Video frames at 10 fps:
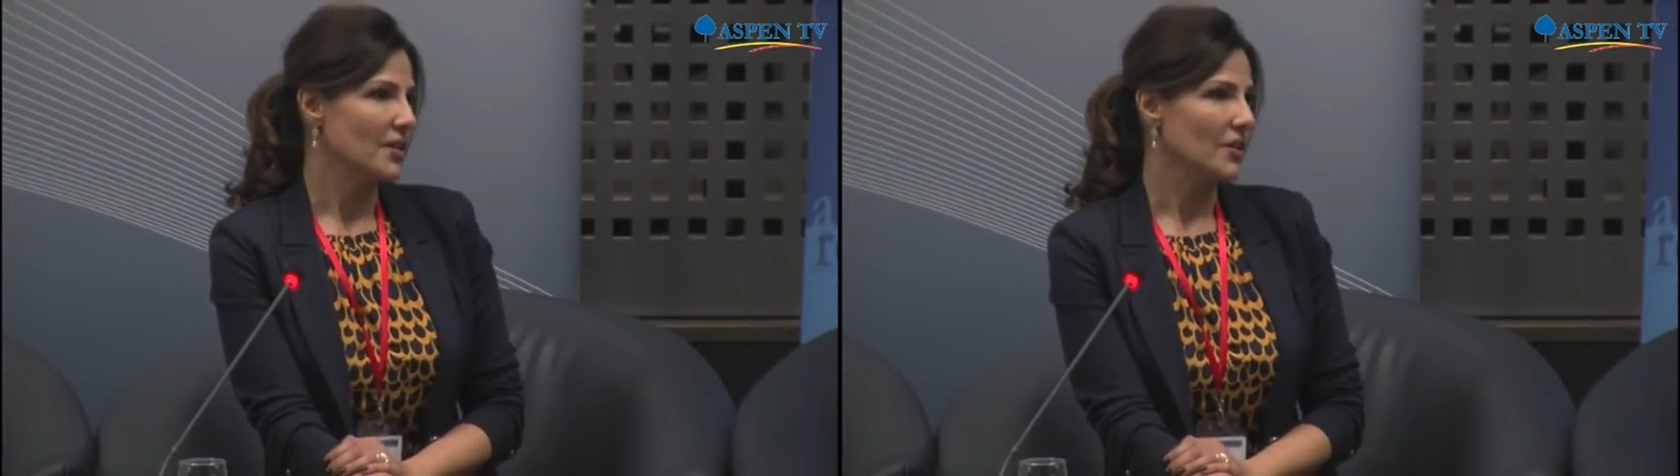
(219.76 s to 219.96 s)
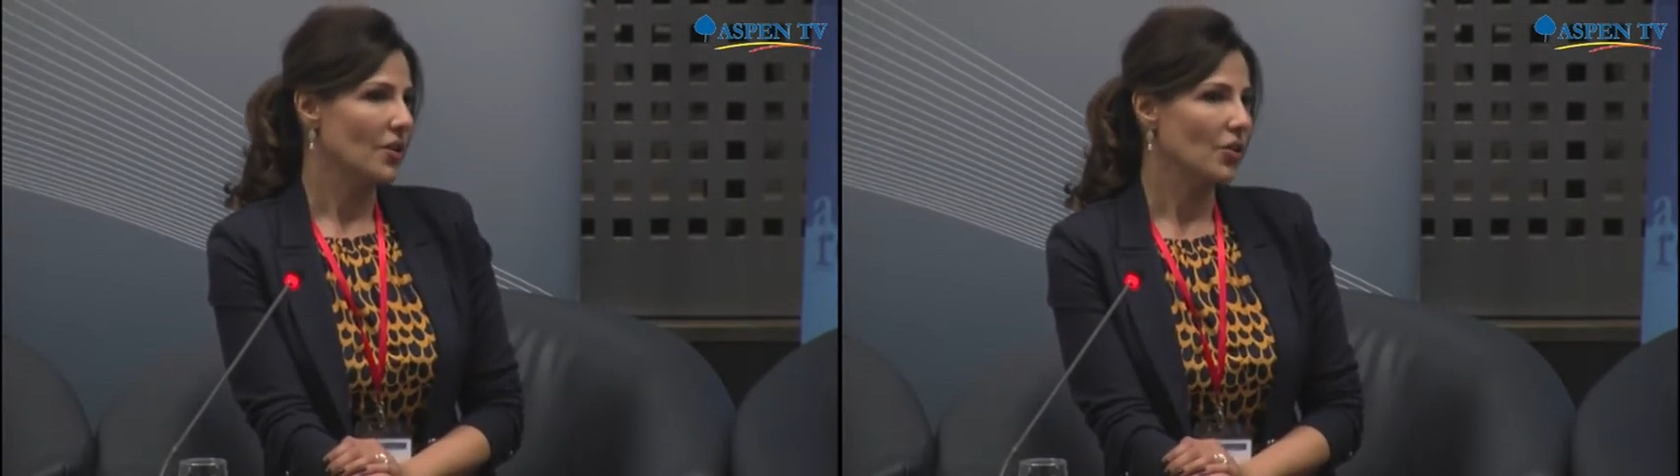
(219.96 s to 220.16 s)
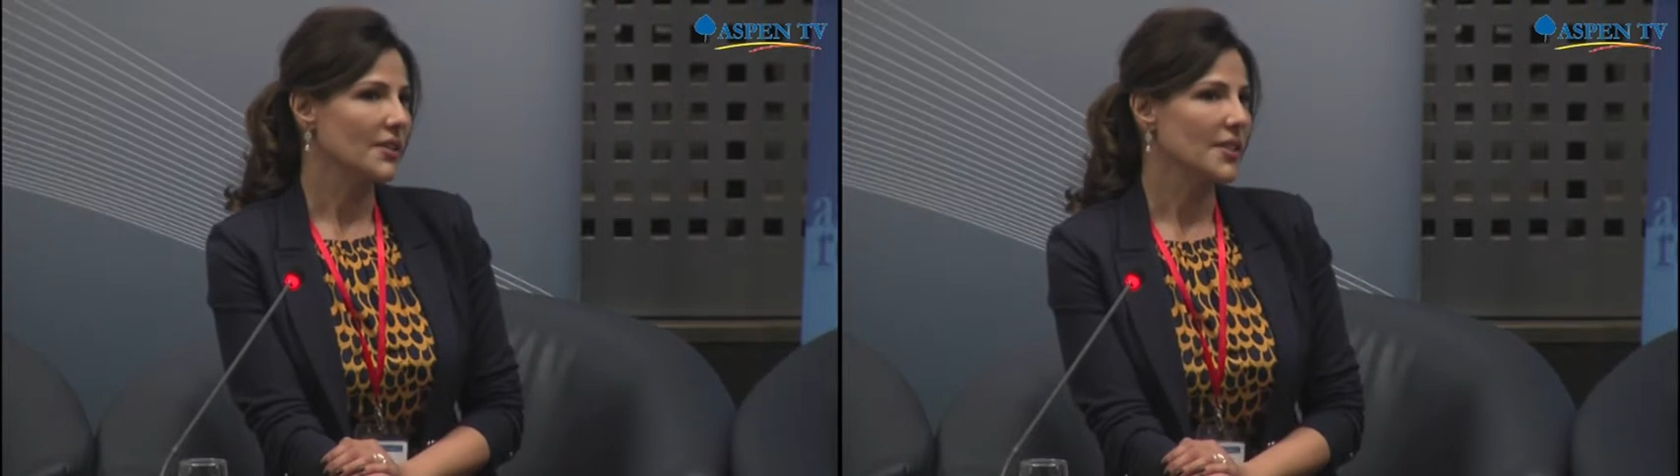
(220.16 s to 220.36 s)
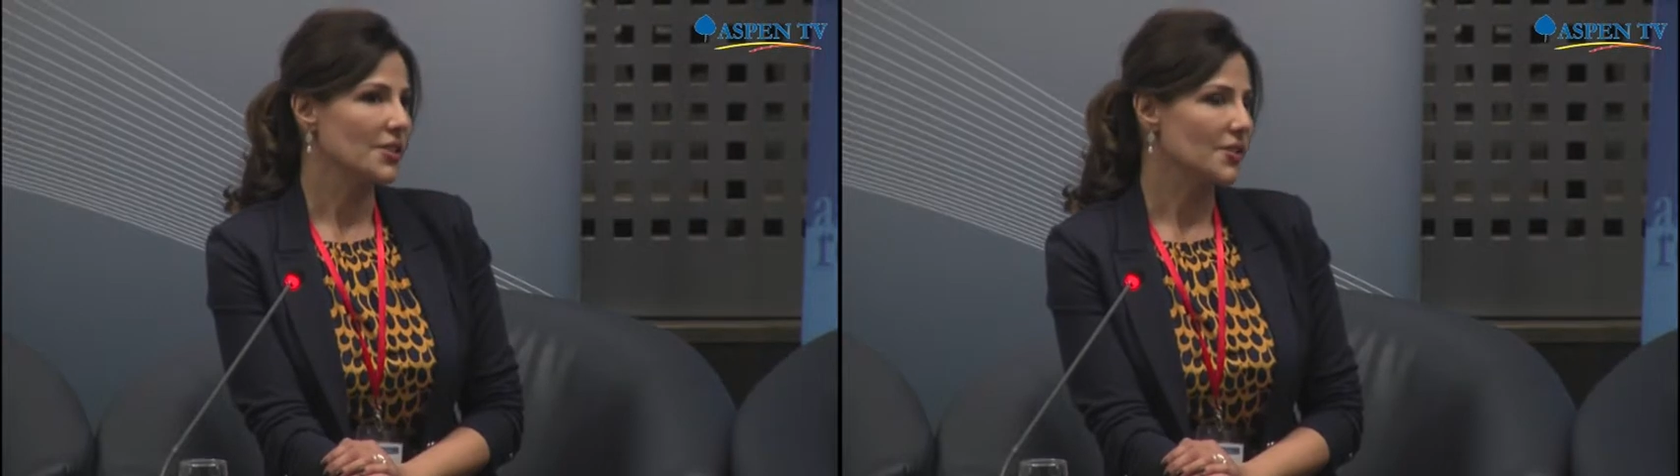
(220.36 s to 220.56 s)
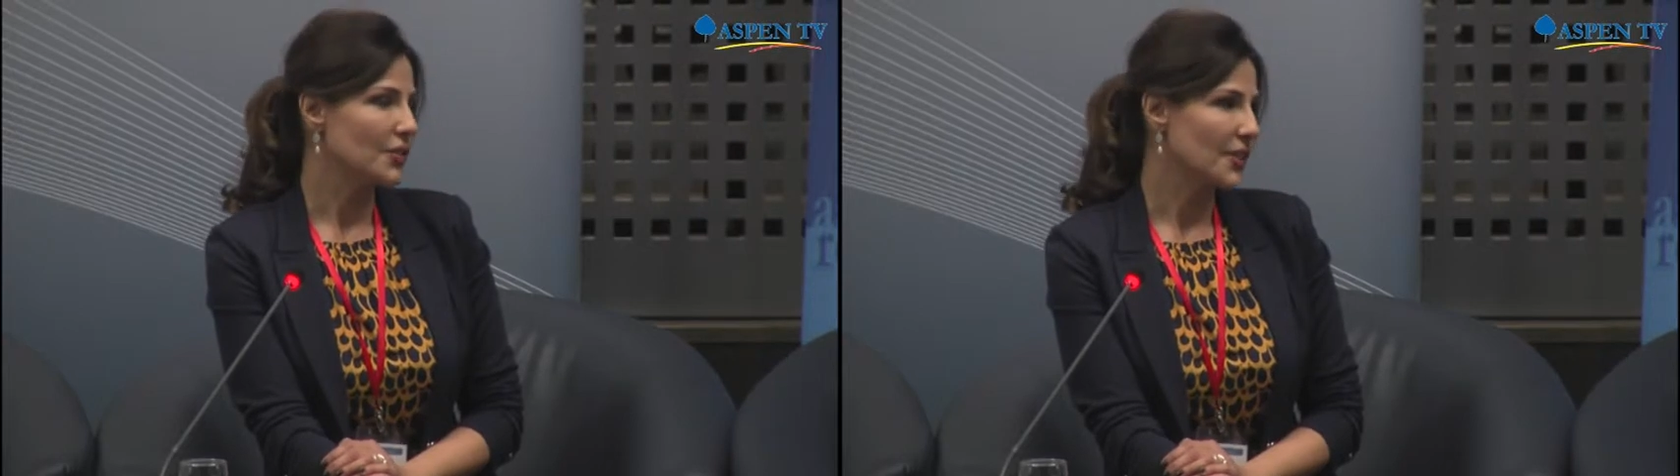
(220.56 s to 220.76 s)
all
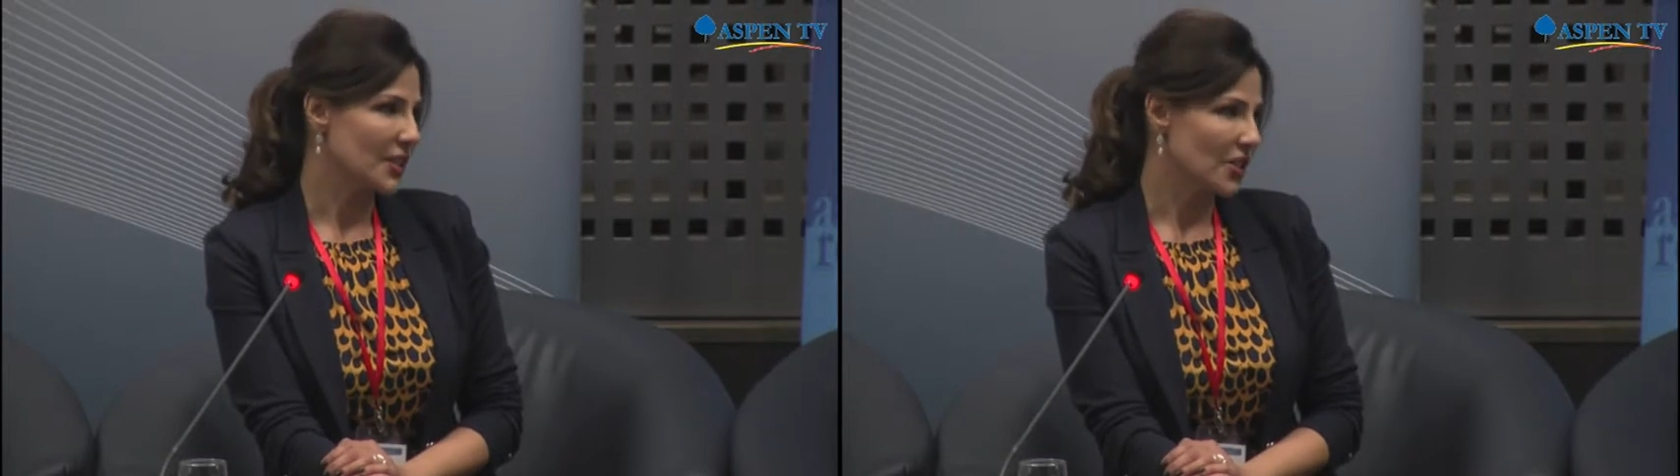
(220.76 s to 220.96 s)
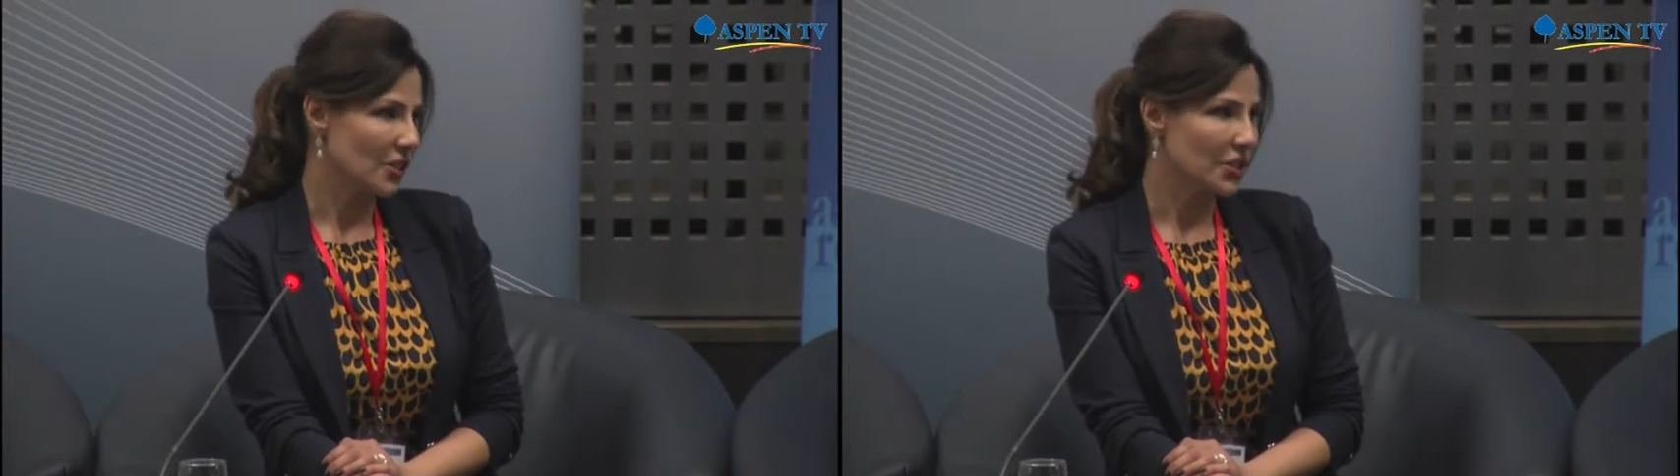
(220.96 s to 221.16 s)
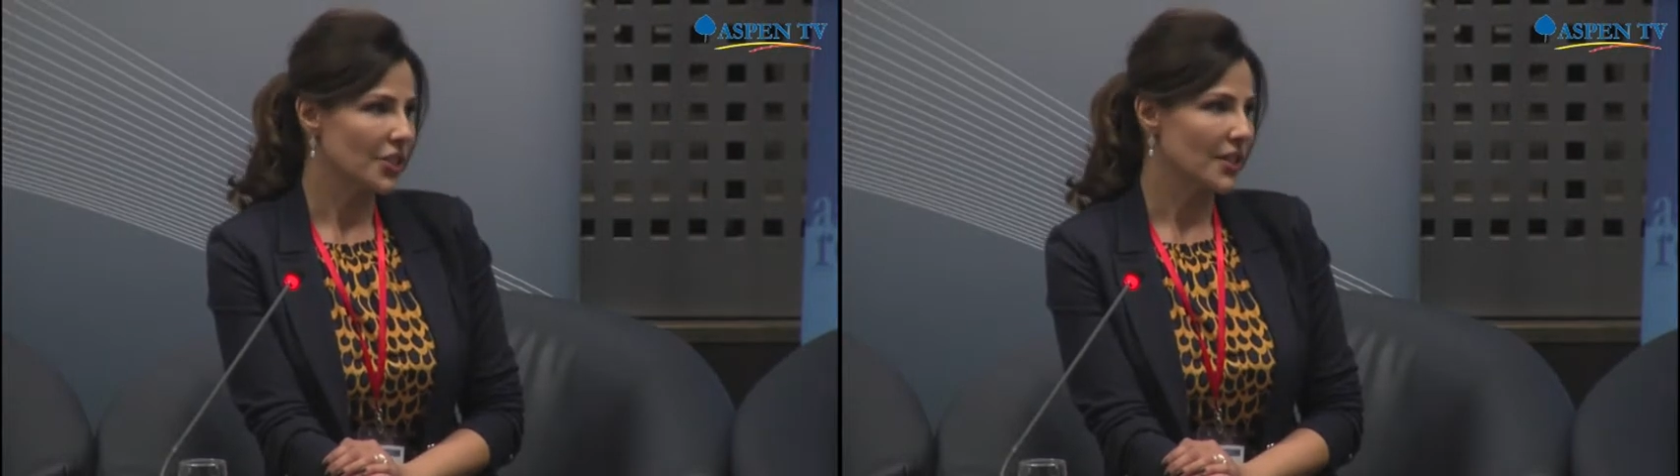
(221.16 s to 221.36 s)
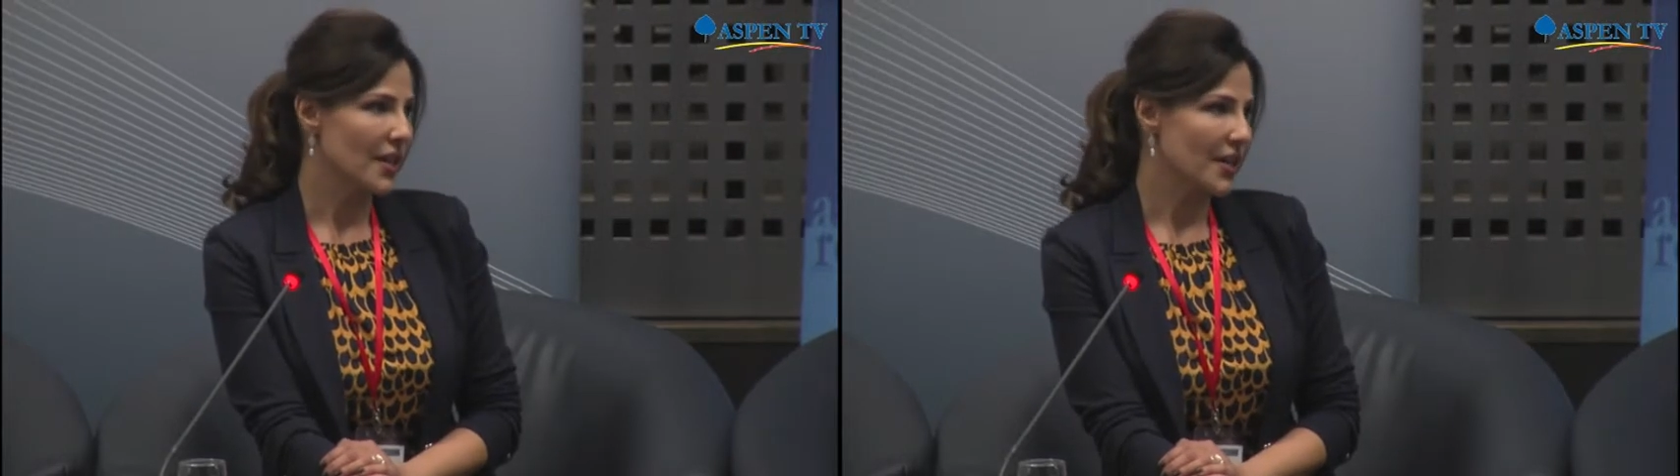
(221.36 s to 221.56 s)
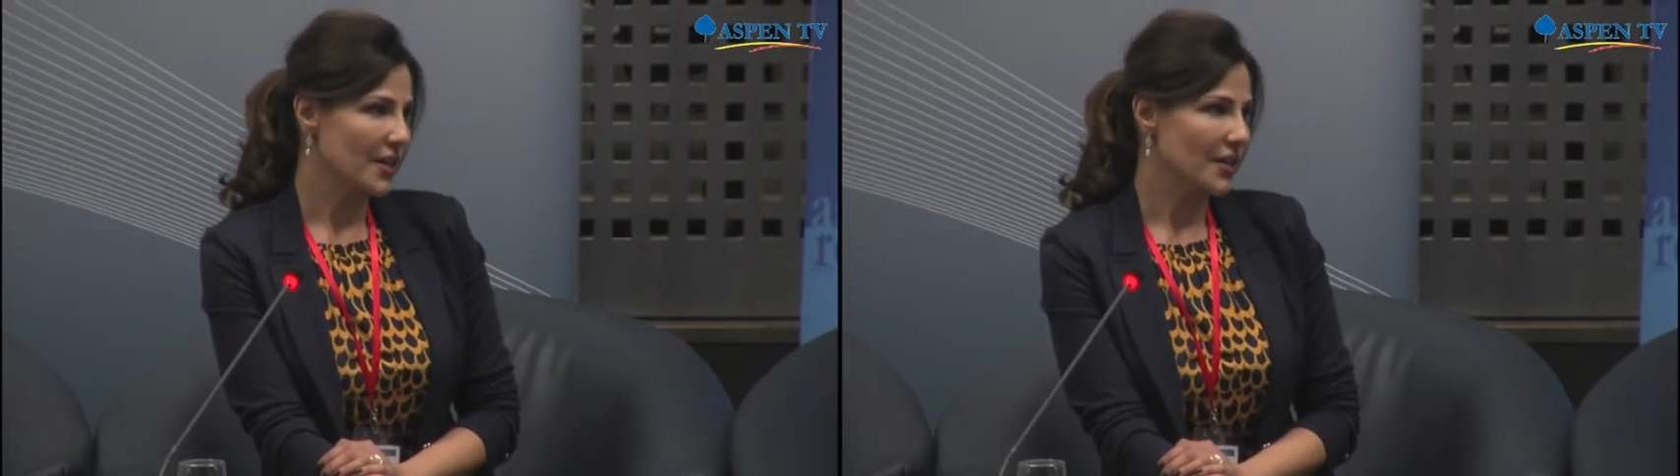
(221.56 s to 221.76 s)
these new technology
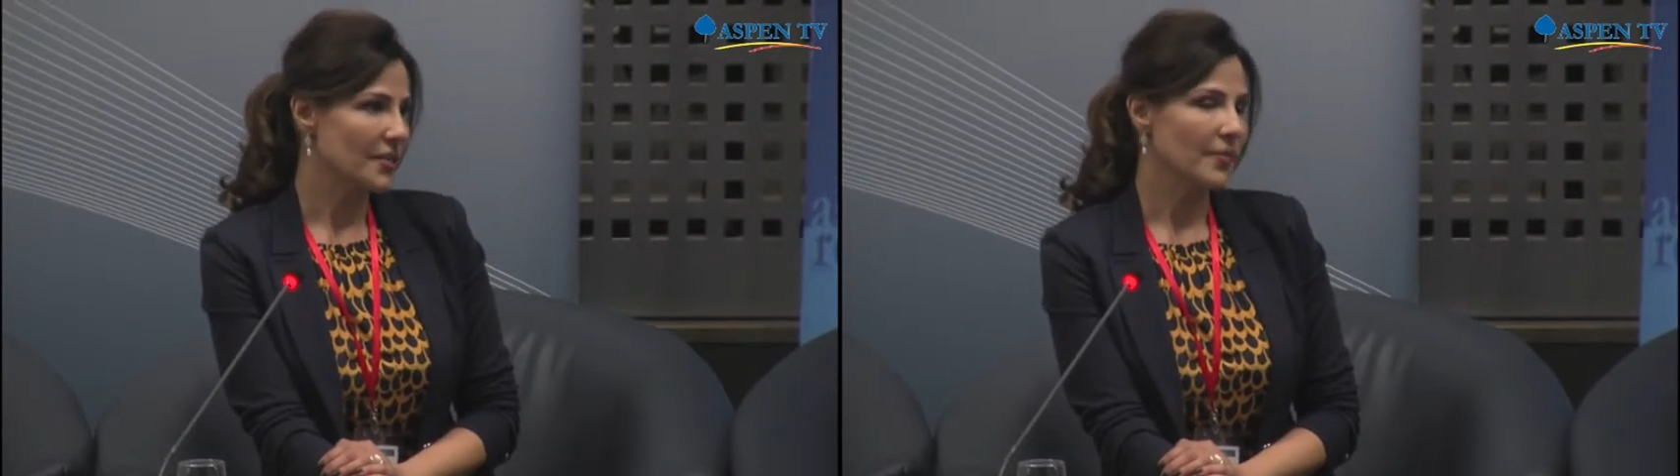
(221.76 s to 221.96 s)
are